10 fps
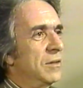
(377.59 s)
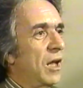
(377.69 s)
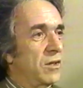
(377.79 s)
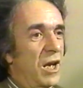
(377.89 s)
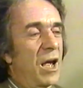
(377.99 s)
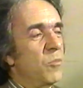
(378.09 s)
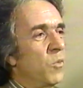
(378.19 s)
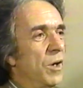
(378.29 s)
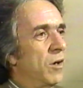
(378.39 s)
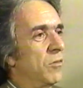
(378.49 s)
not that I'm
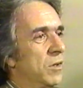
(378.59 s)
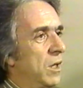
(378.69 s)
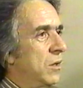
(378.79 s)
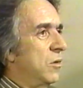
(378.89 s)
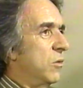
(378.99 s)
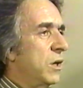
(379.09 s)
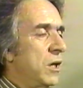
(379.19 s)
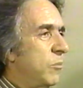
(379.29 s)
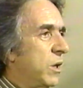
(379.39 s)
aware of, on any, you know, on anybody